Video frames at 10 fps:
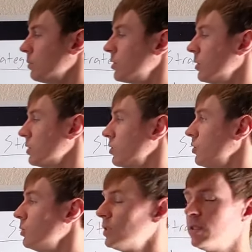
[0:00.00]
So as
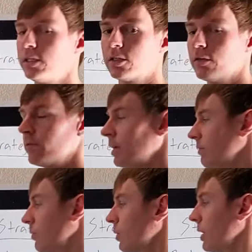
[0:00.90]
soon as they turn for
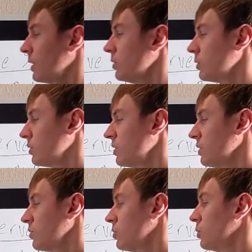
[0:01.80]
that forehand, you can
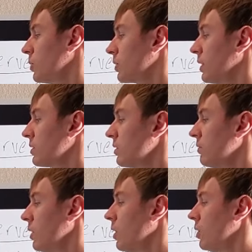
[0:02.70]
stay super aggressive.